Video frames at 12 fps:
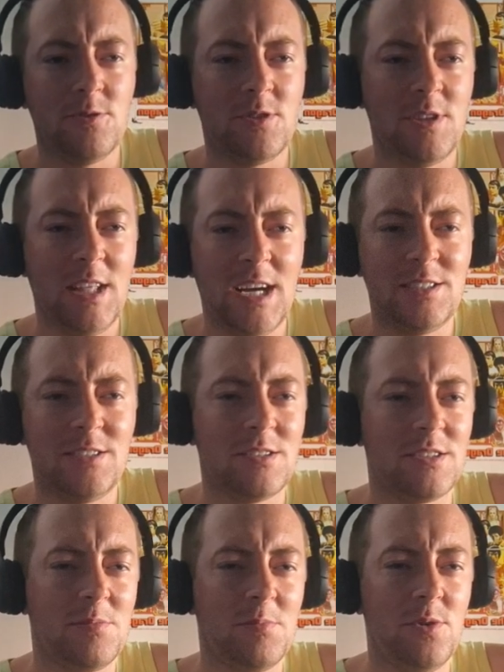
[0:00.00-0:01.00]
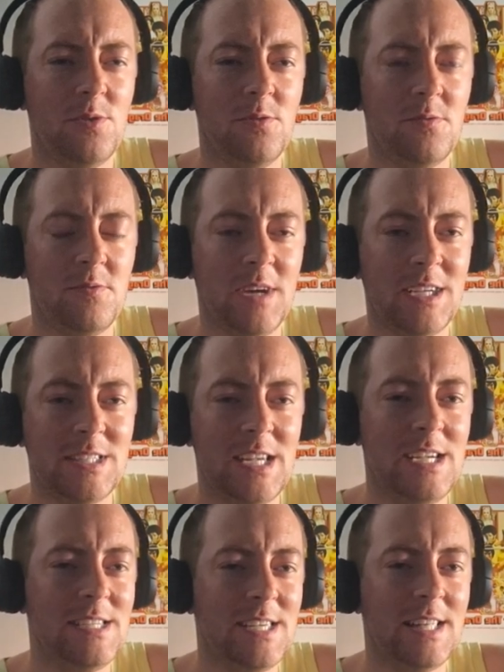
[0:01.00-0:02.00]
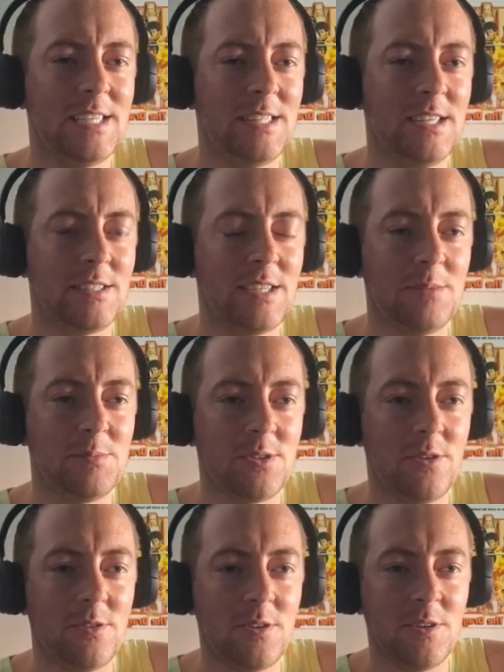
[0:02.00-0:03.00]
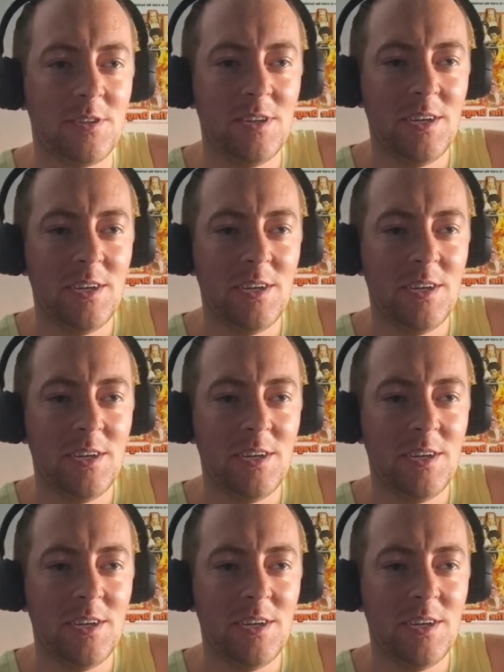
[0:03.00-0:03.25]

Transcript: Just nice and smooth, nice easy listening type song.